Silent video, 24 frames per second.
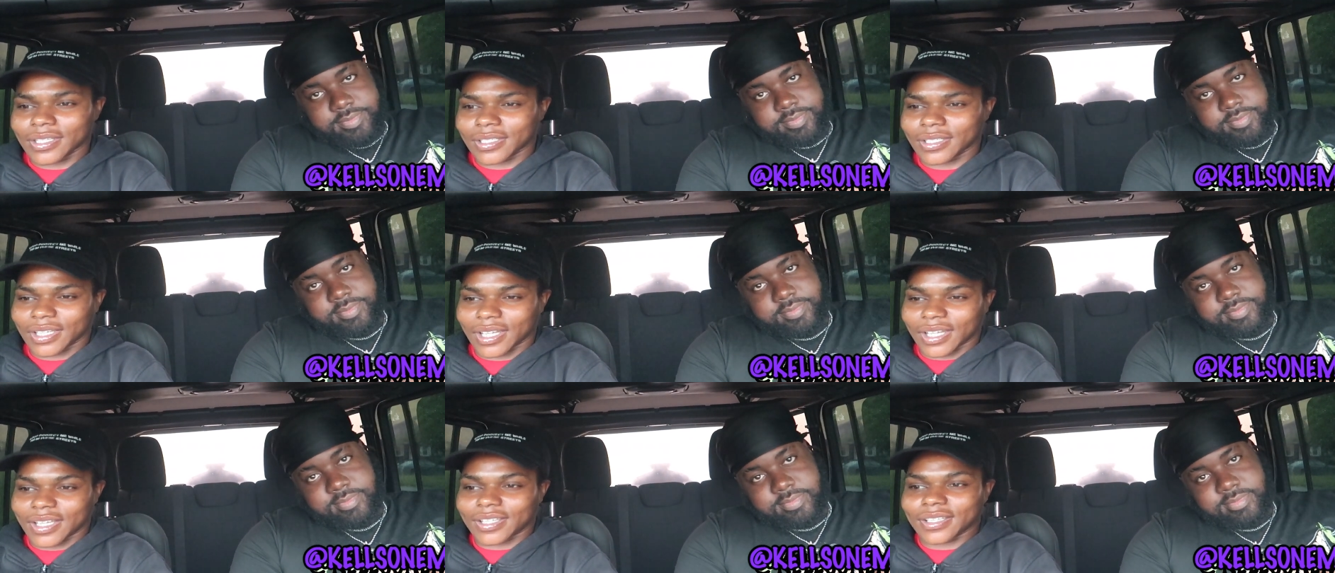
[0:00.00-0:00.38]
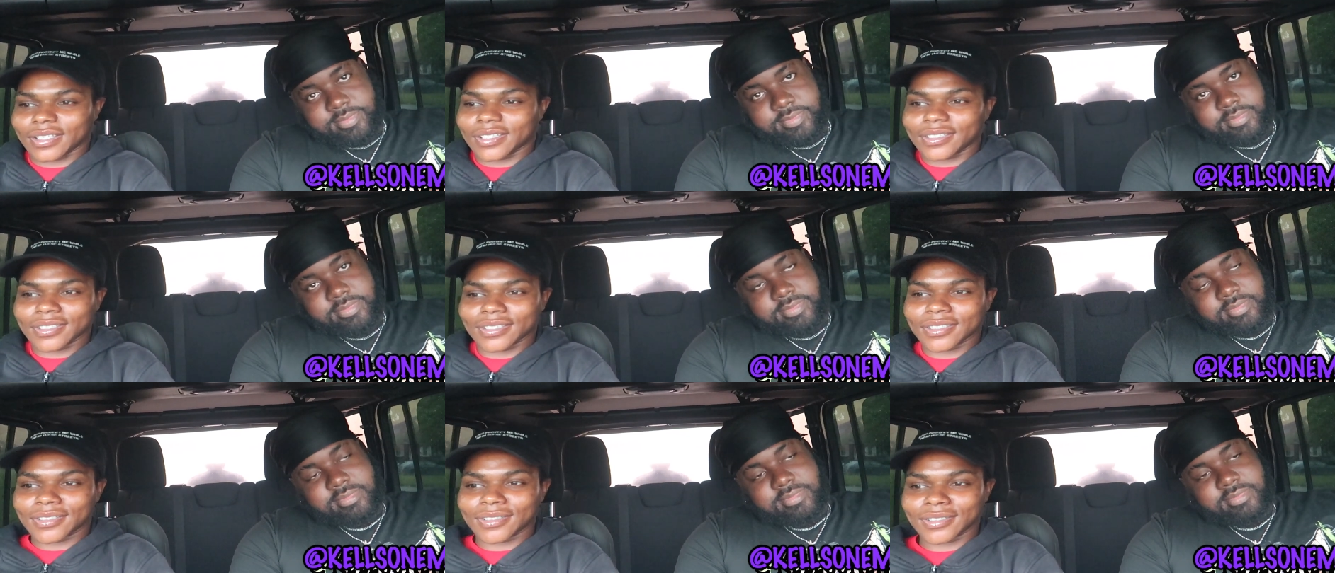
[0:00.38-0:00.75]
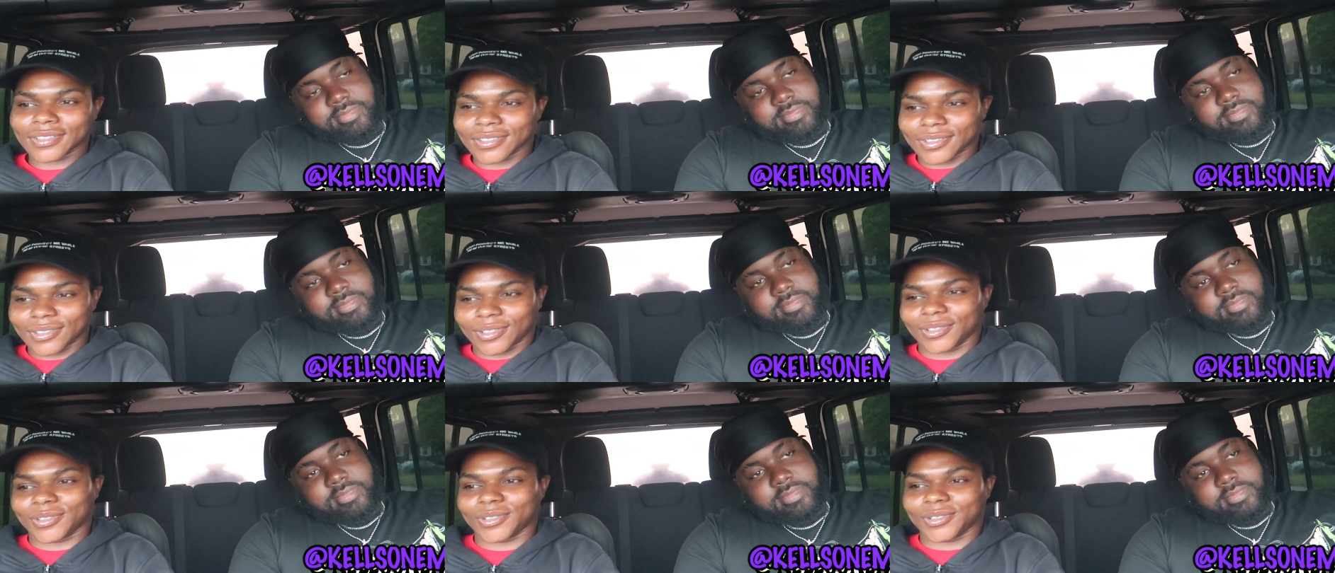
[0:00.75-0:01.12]
Speaker 1: Like
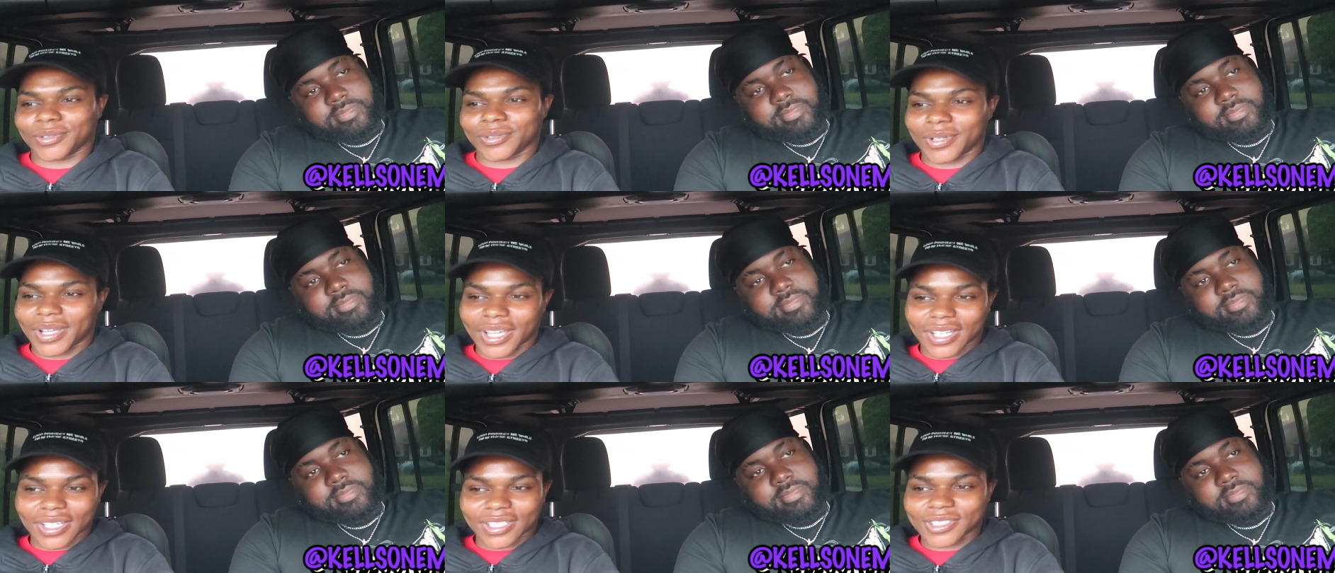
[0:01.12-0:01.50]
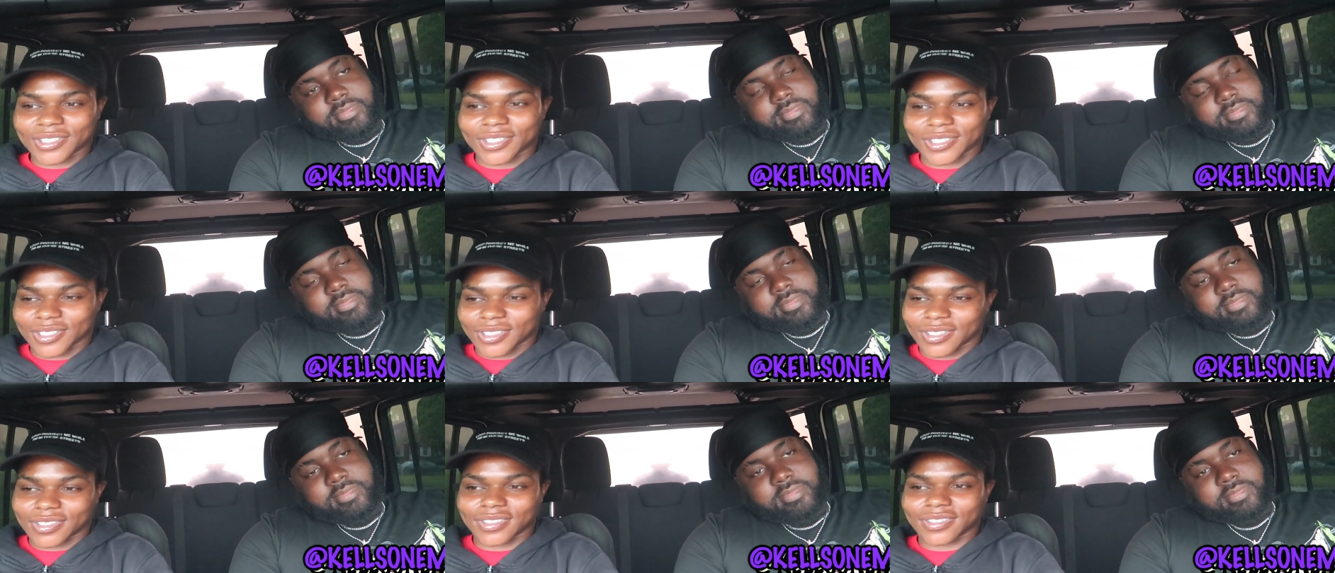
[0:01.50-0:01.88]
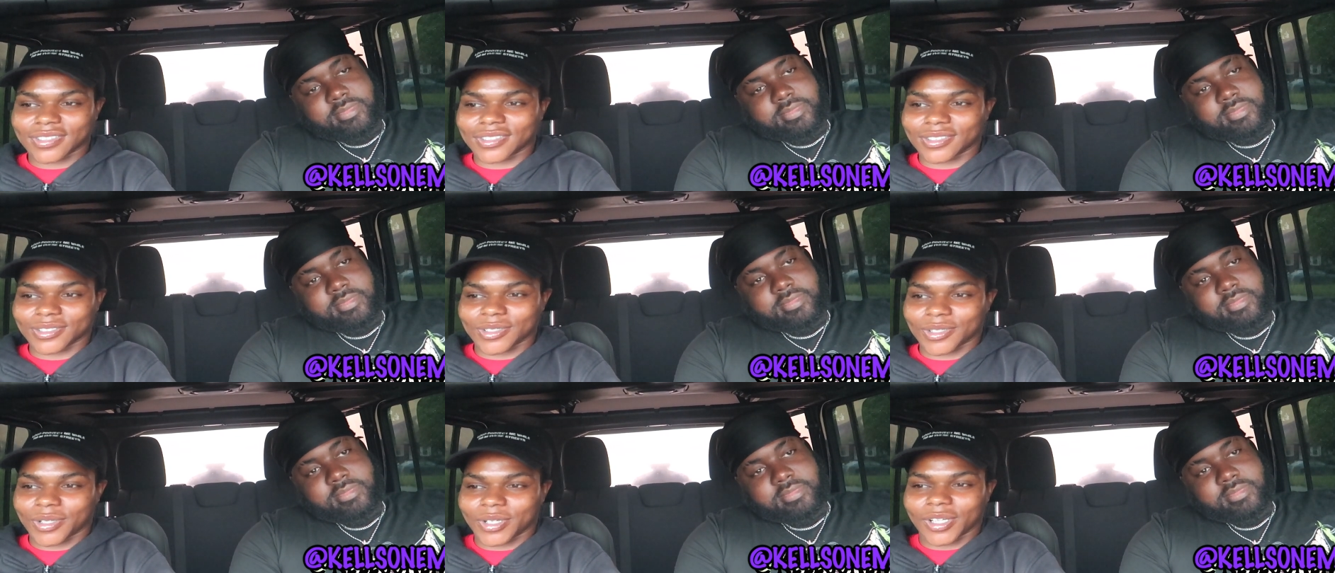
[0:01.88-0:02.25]
on no extra, you
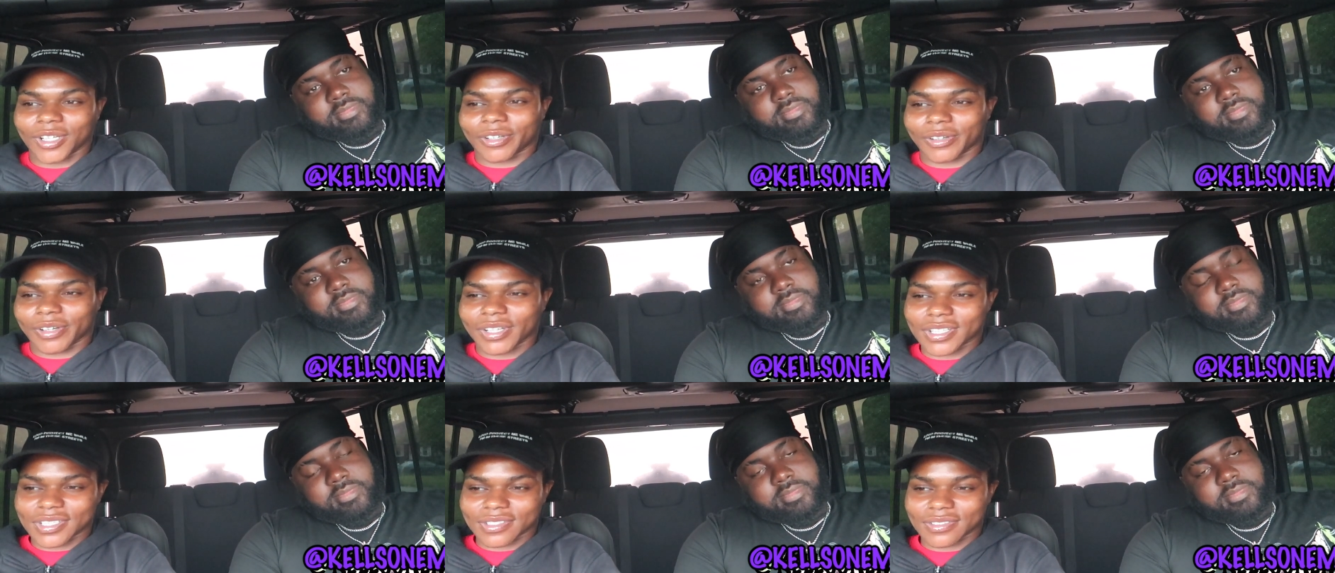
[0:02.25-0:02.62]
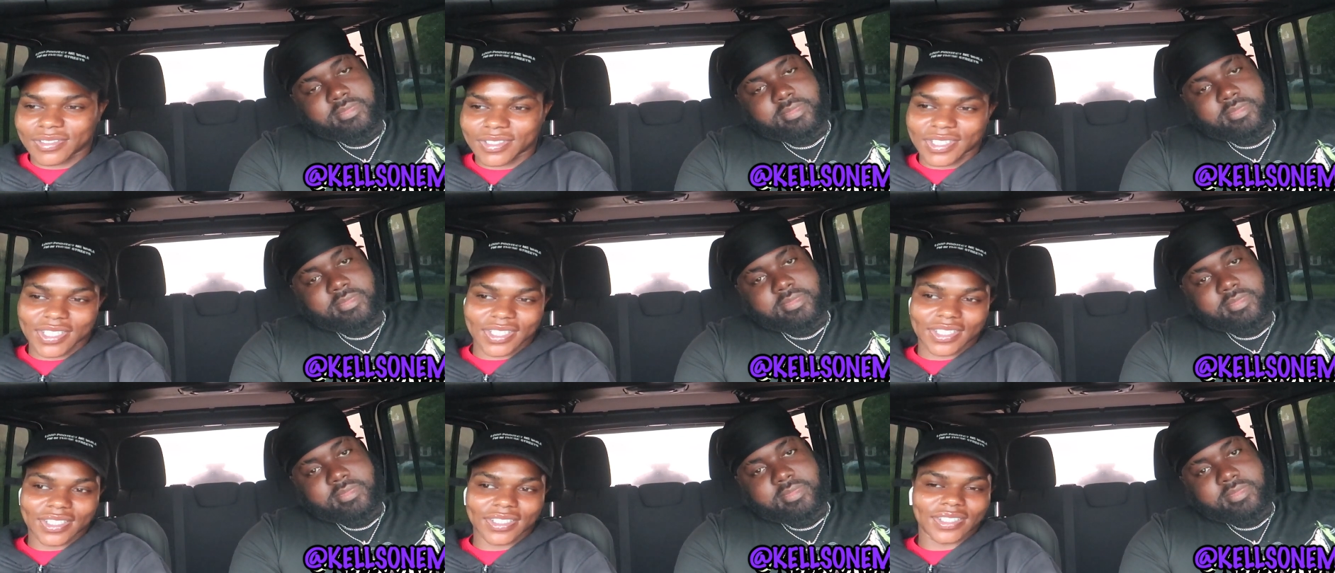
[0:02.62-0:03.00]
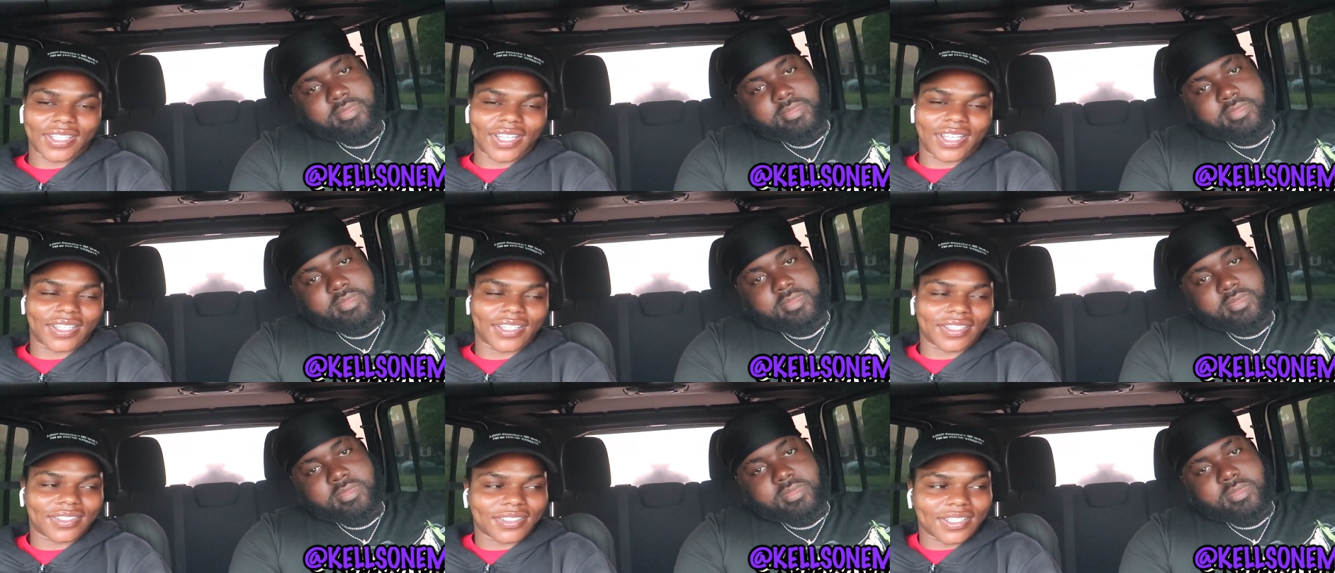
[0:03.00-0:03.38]
know, aggressive shit.
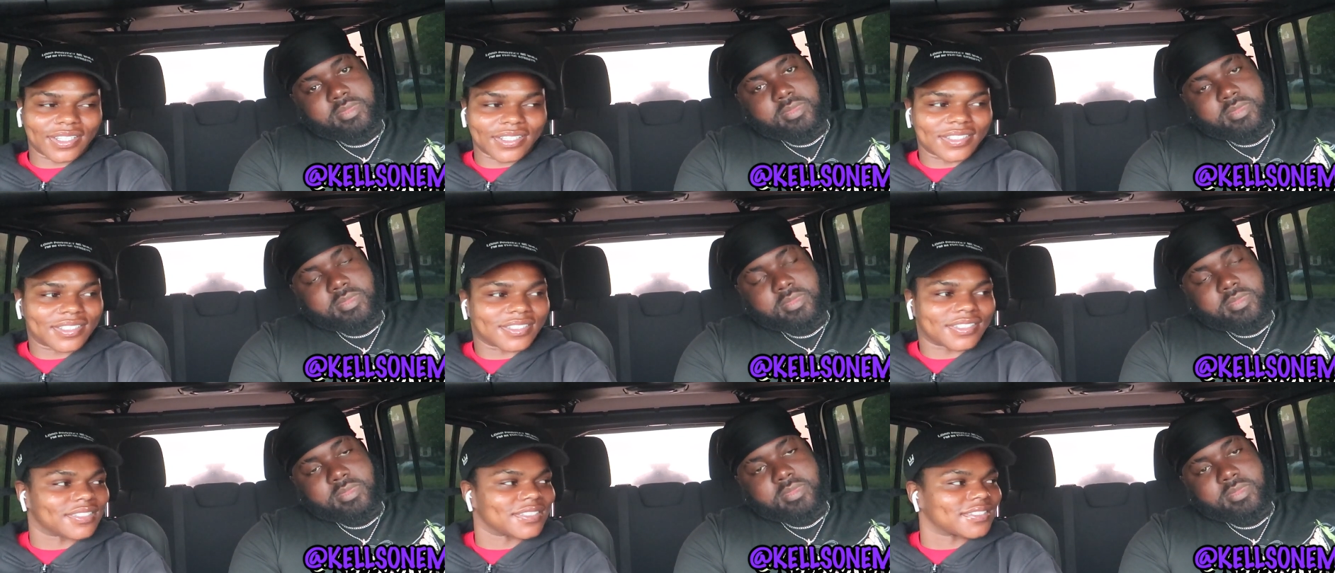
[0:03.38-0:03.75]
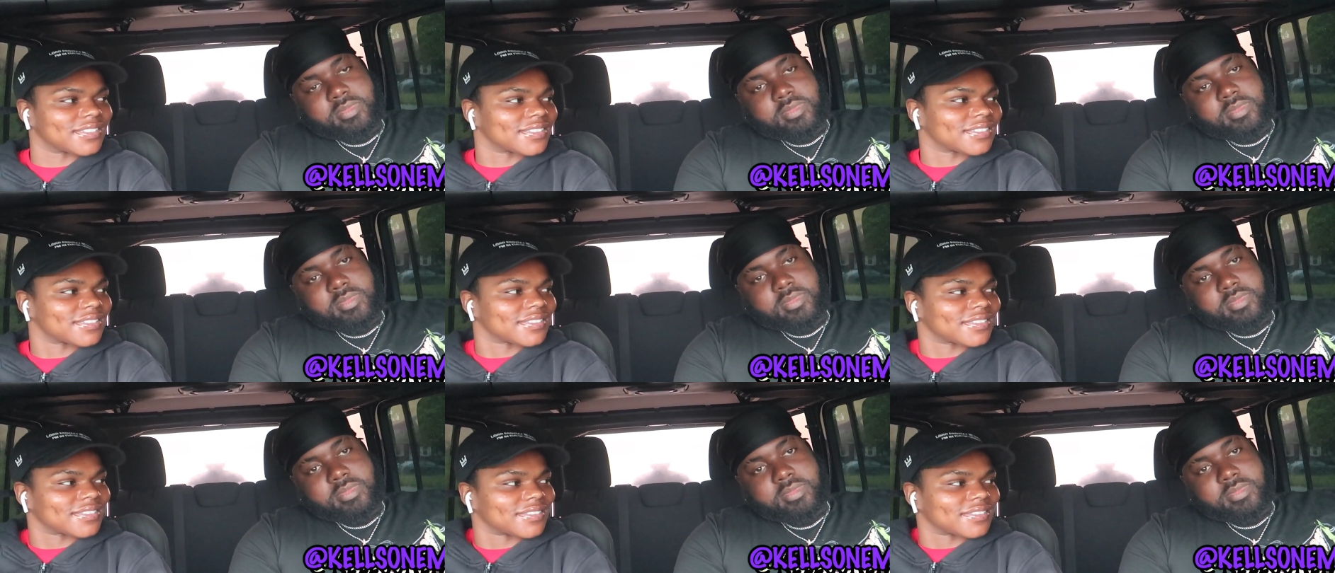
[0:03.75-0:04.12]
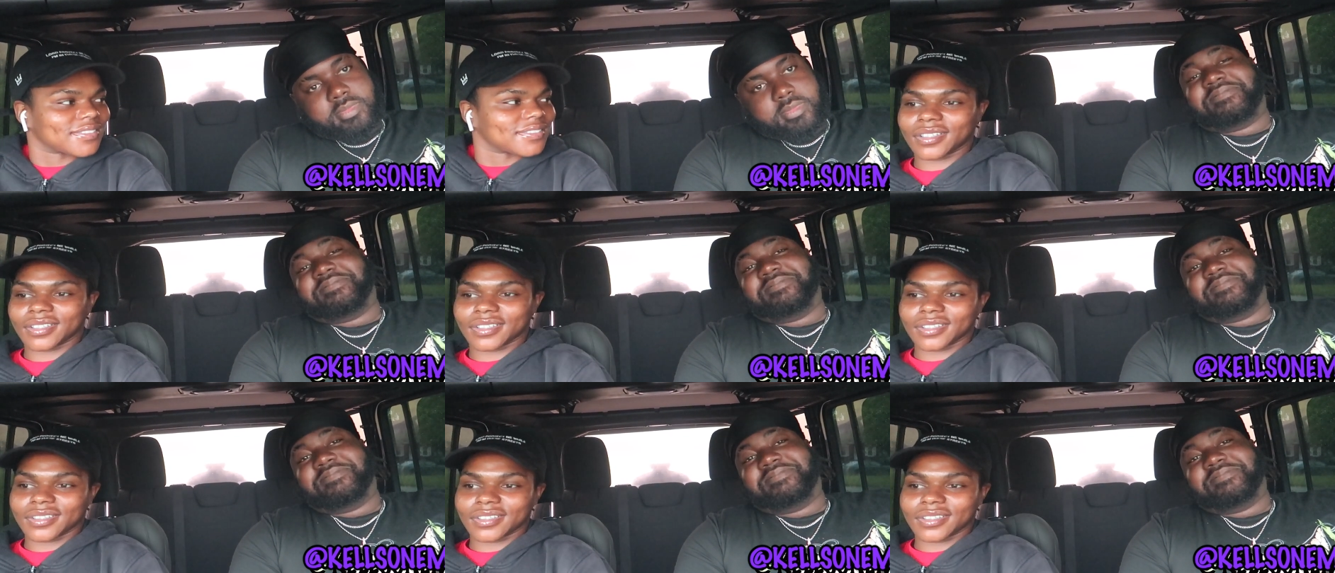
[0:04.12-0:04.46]
Like that's just.